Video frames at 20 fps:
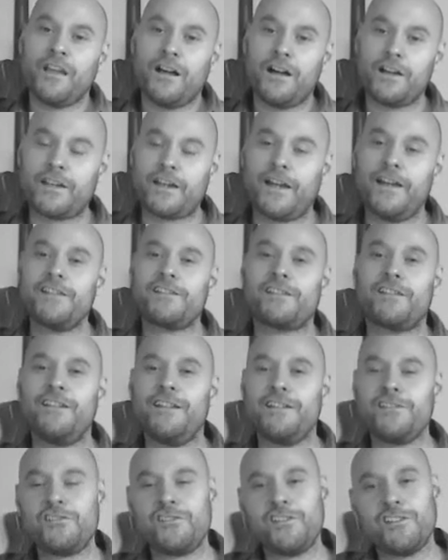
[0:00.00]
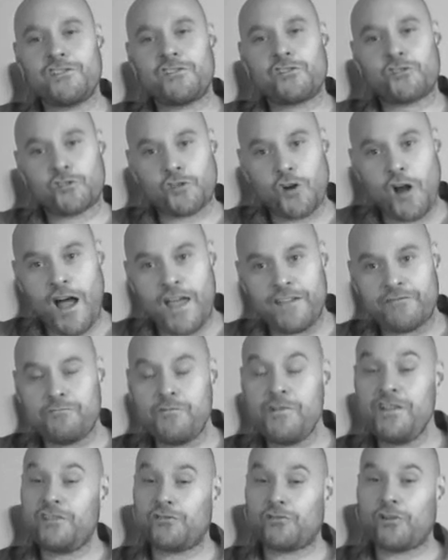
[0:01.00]
Okay, so let's just try, if
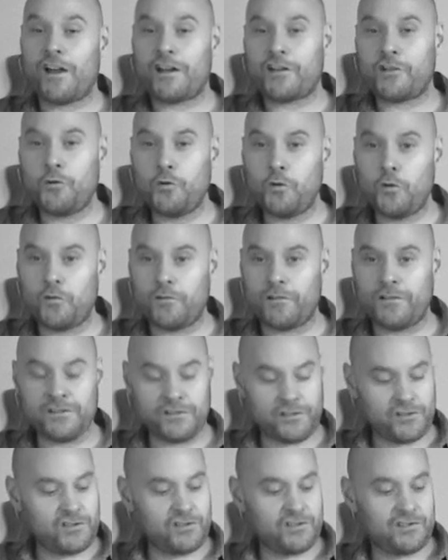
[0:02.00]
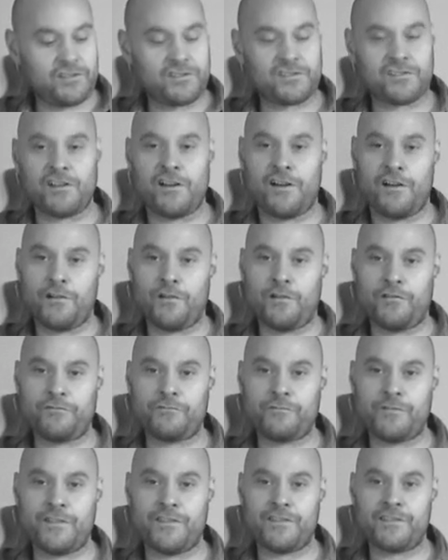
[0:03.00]
we try chorus to start
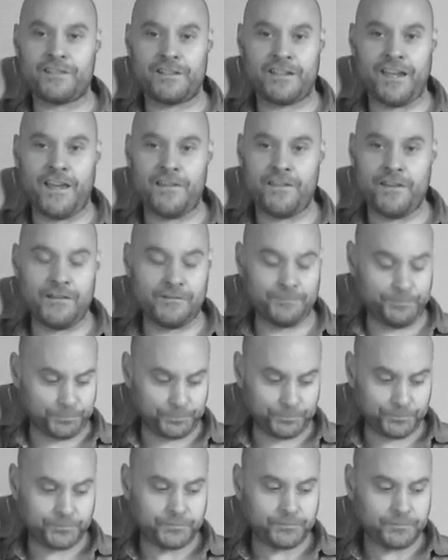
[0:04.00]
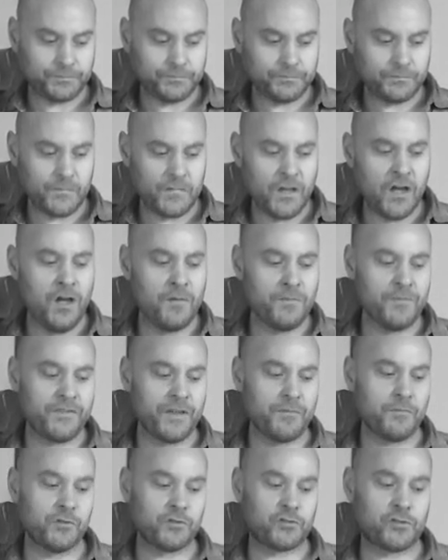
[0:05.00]
off with together,
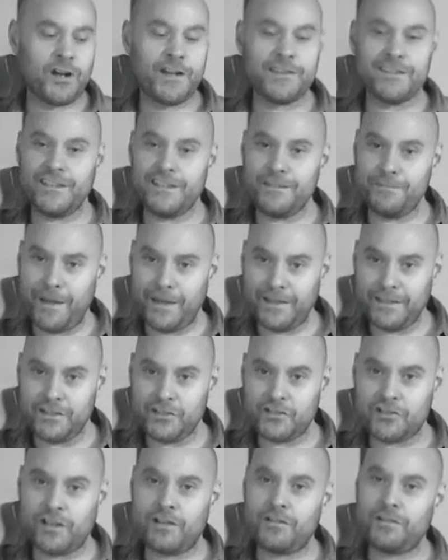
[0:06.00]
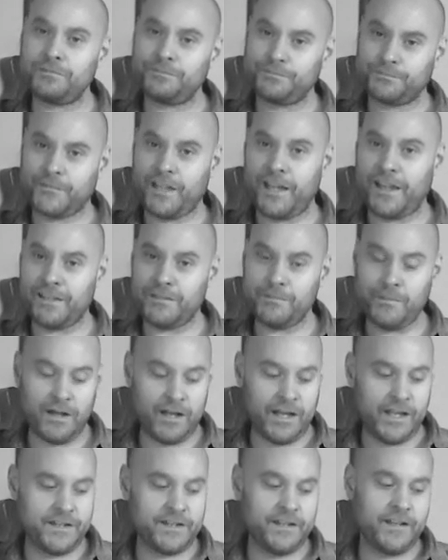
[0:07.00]
then we'll try the E major, A
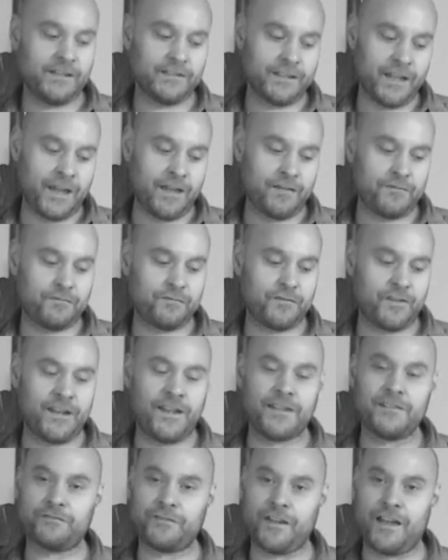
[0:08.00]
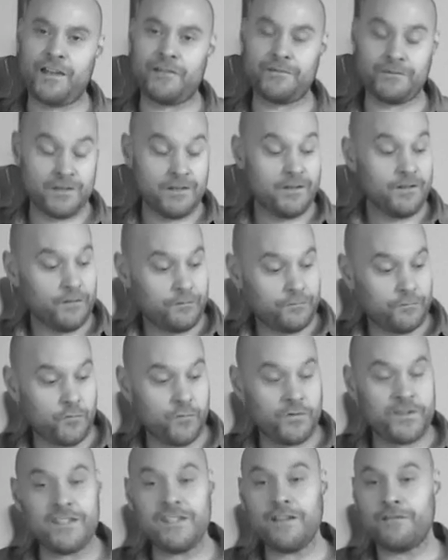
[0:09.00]
minor, F and A flat
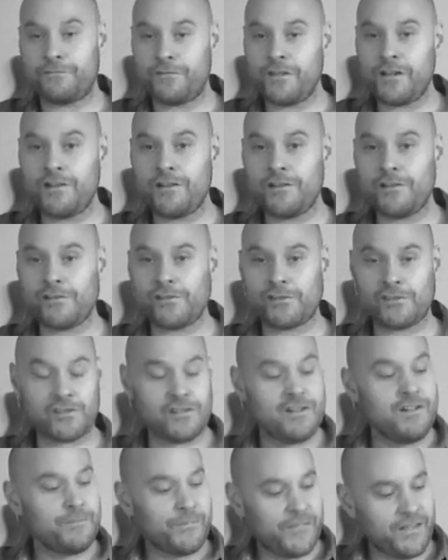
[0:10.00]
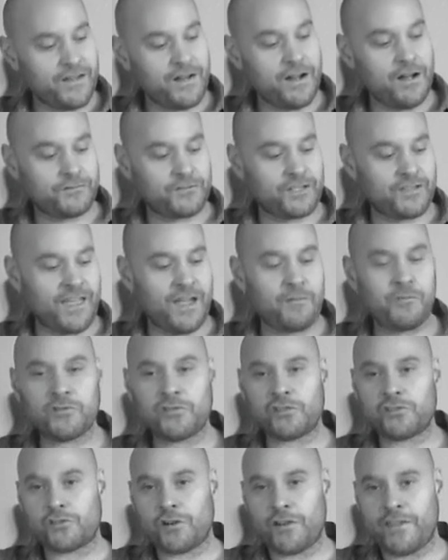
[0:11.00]
for the verse, and then after that we'll
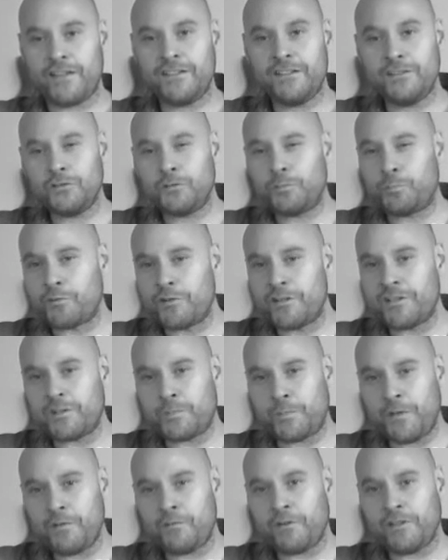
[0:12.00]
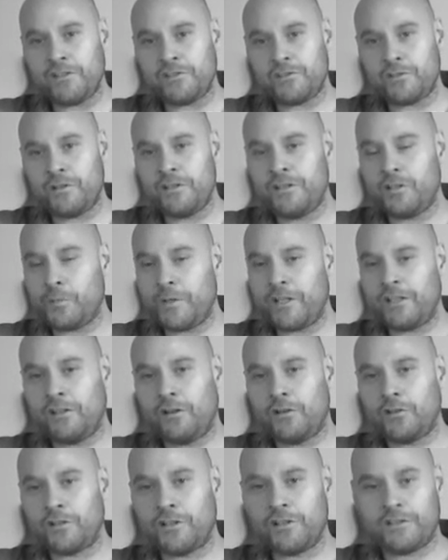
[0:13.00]
just try that little bridge bit where you do a little bit
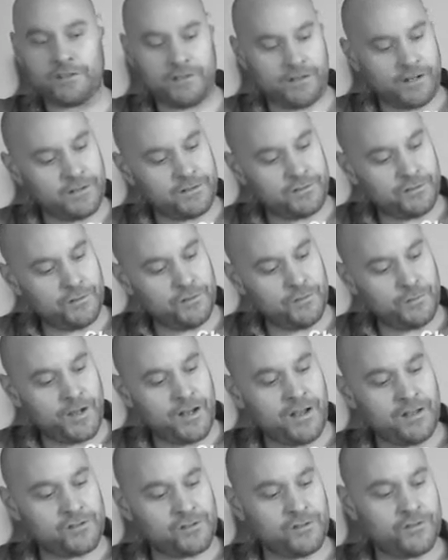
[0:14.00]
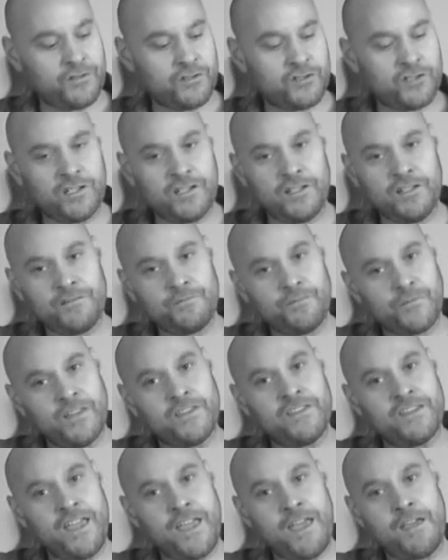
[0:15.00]
longer, kind of 2 bars on the G
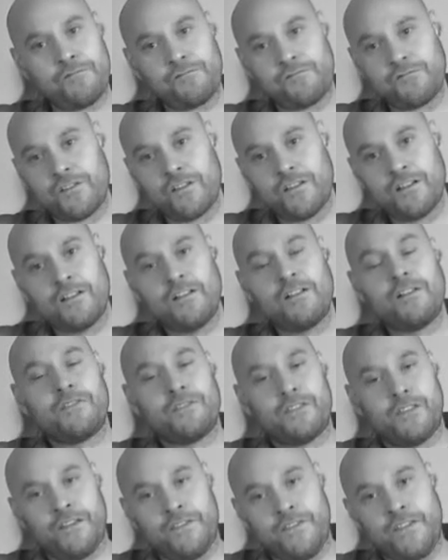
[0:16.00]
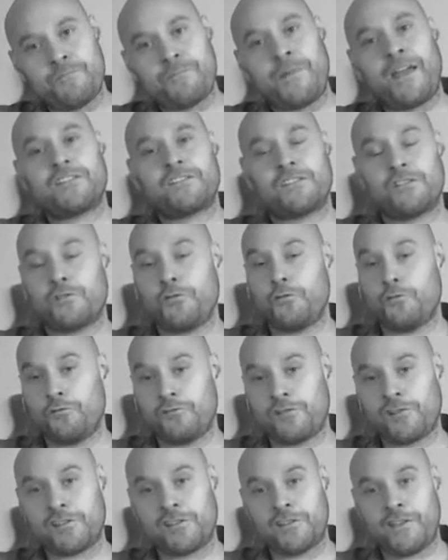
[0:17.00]
and the F, and then back to the
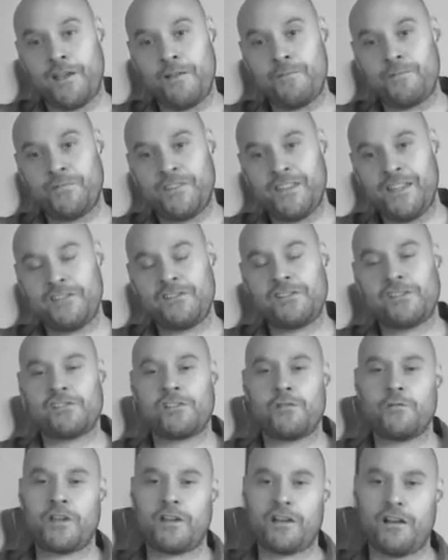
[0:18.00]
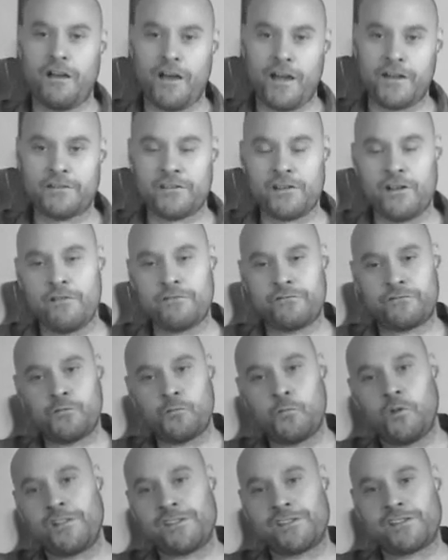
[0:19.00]
chorus again. Yeah, just so we're kind of going
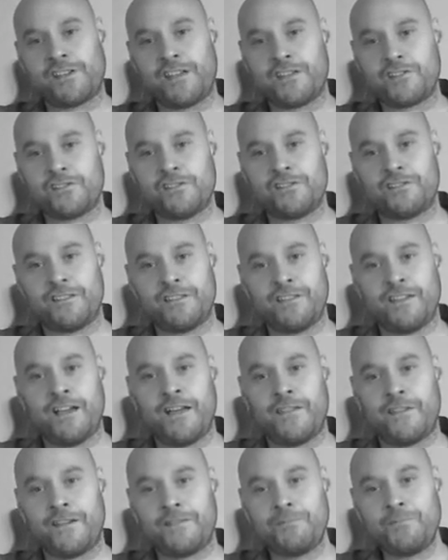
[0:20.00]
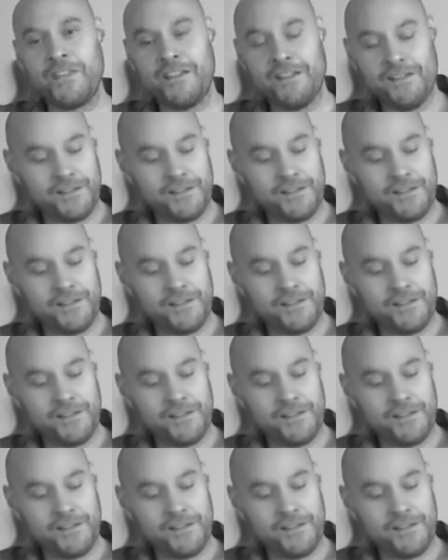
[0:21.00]
from one section to the other.